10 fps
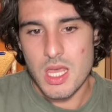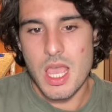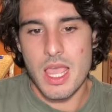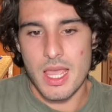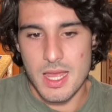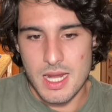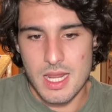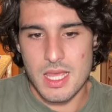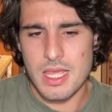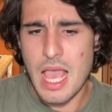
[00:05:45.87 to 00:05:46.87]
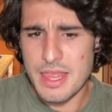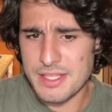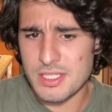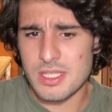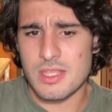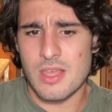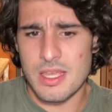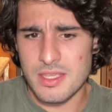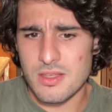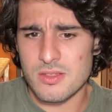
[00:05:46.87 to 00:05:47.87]
And yeah, that's, I
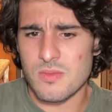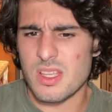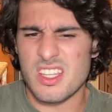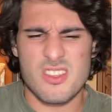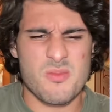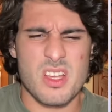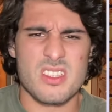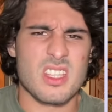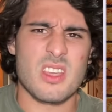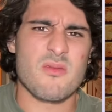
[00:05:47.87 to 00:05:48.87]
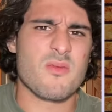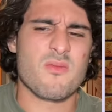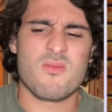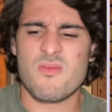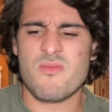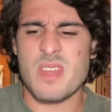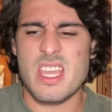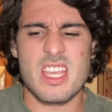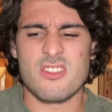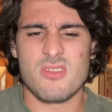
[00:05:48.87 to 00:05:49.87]
think those are really the two players that they would be
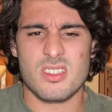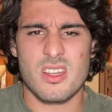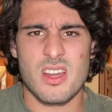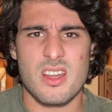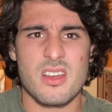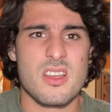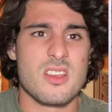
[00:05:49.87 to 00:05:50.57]
interested in.